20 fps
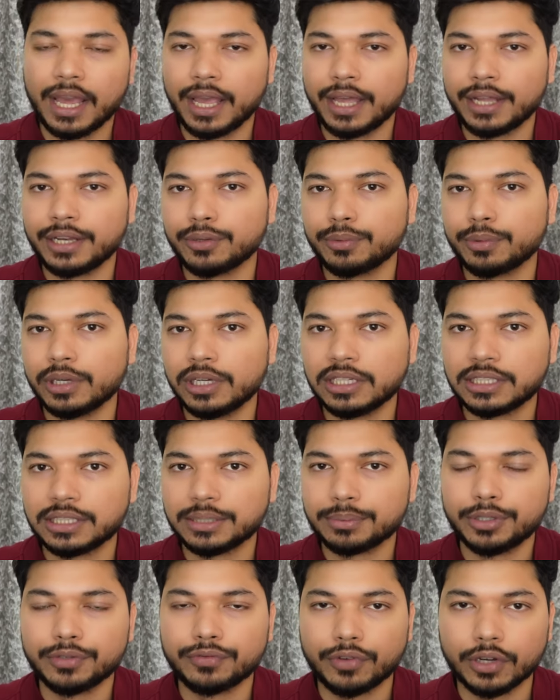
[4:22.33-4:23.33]
And you will
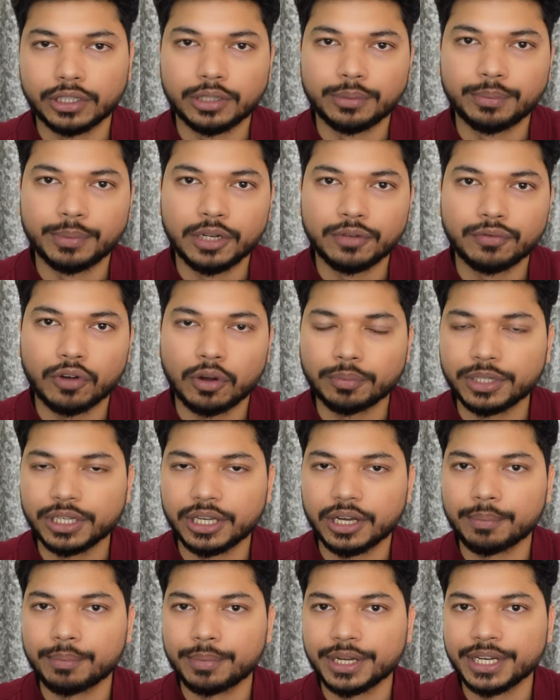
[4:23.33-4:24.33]
receive the further mail from the
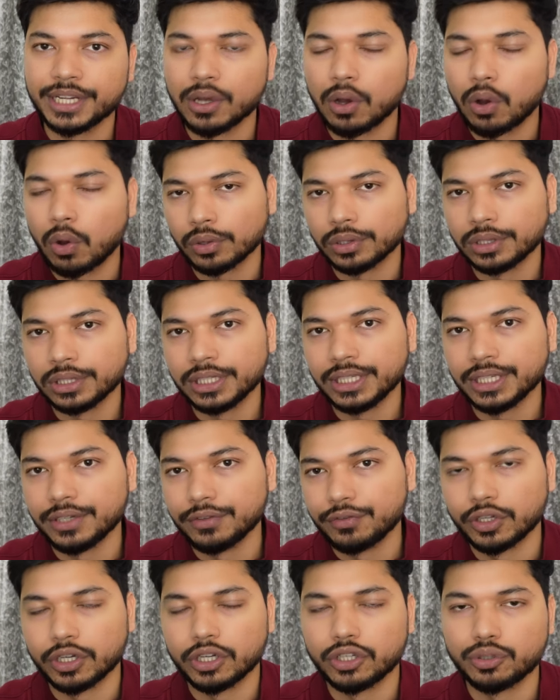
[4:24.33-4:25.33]
company only
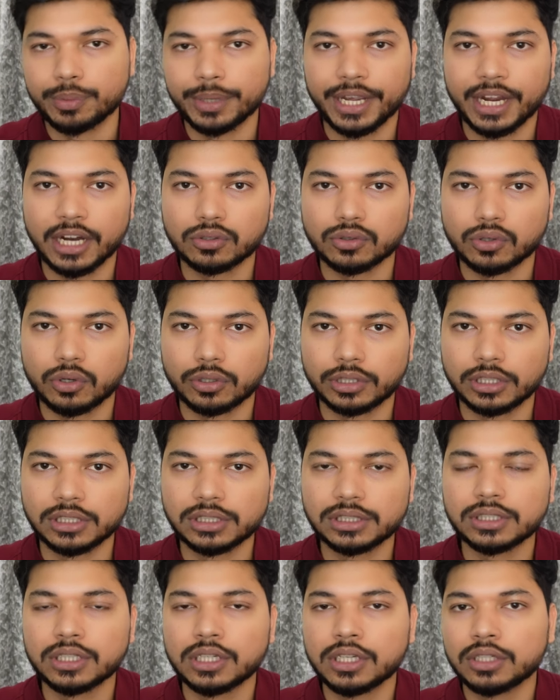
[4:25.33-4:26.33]
if your resume gets
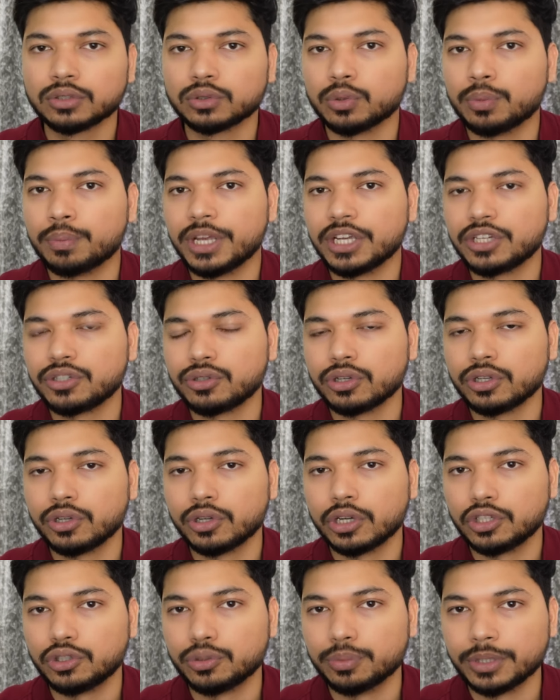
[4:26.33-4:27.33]
shortlisted. So make sure
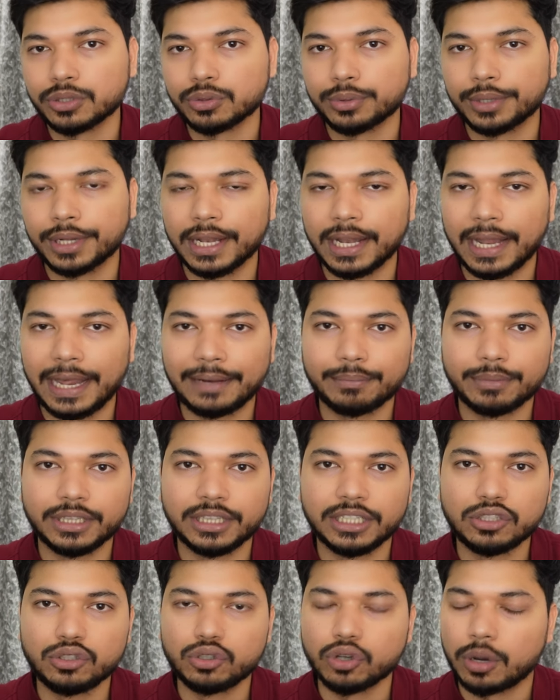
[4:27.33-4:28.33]
your resume should align
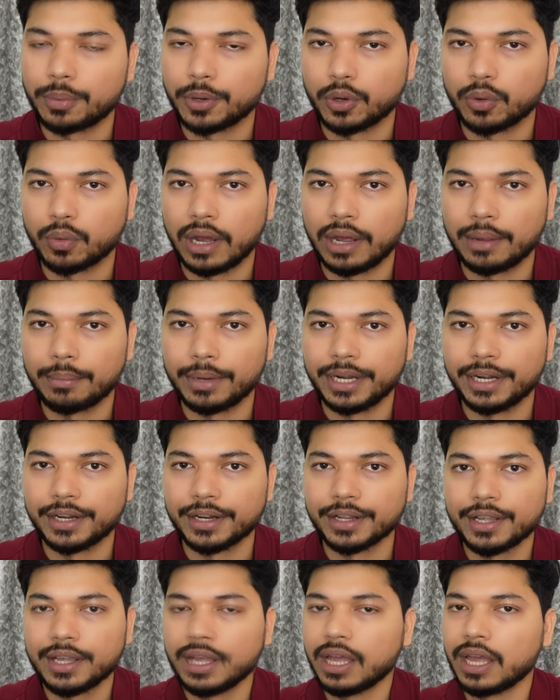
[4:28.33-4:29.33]
with the job
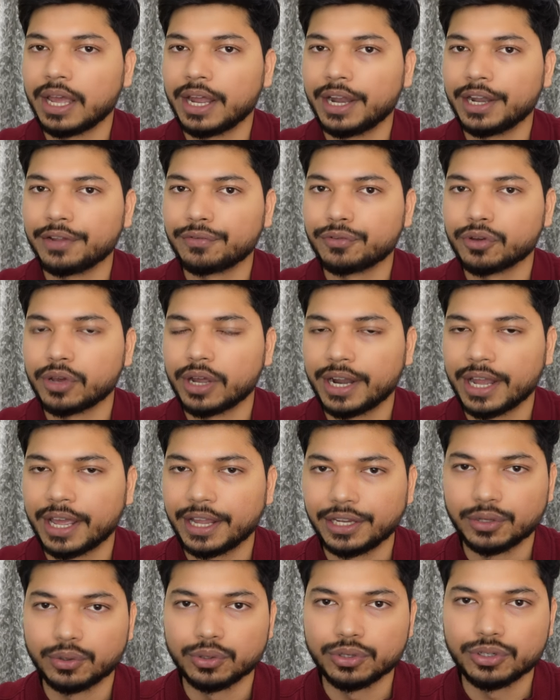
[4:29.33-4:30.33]
requirement. And if you had
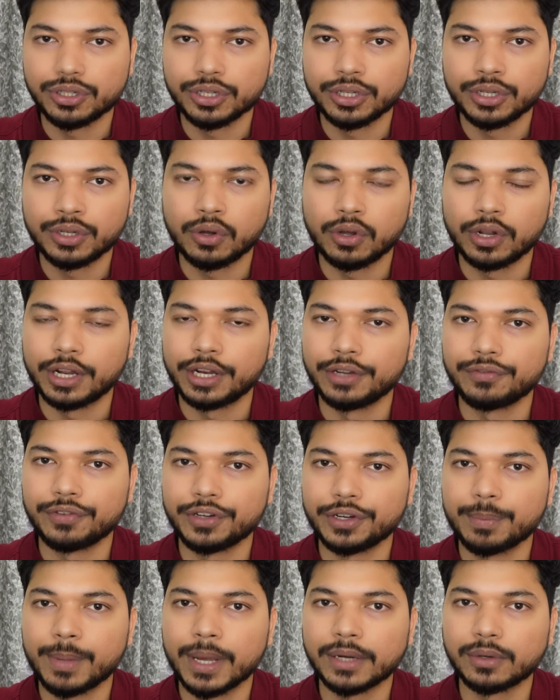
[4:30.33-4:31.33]
any question or any
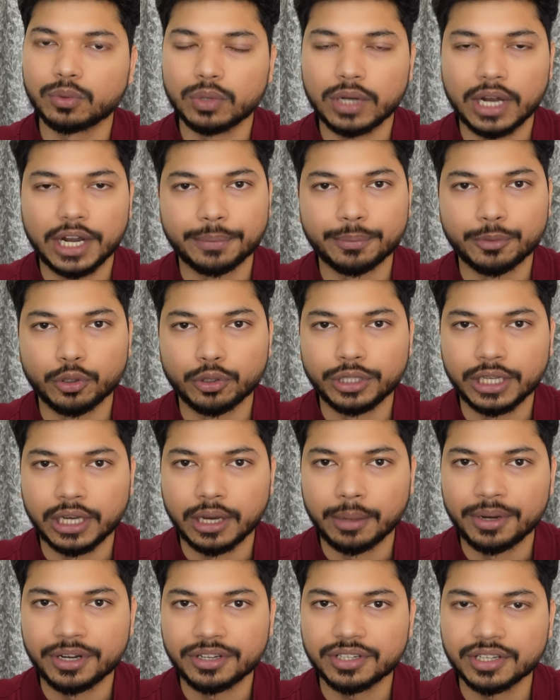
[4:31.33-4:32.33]
feedback, do let me know in the
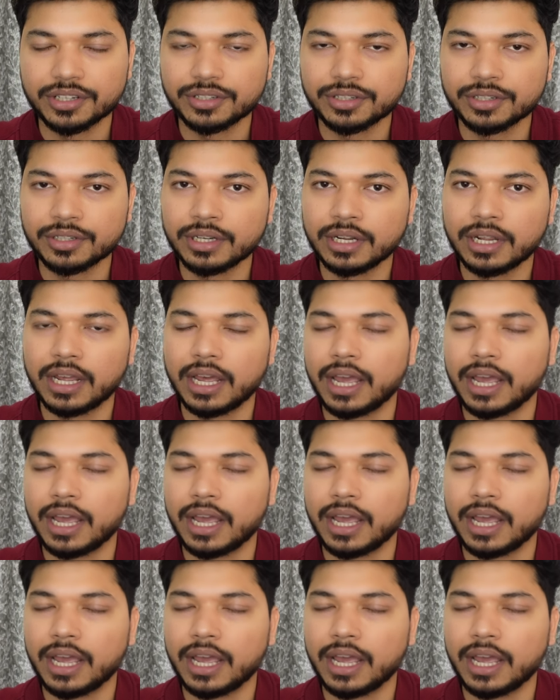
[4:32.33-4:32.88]
comment section.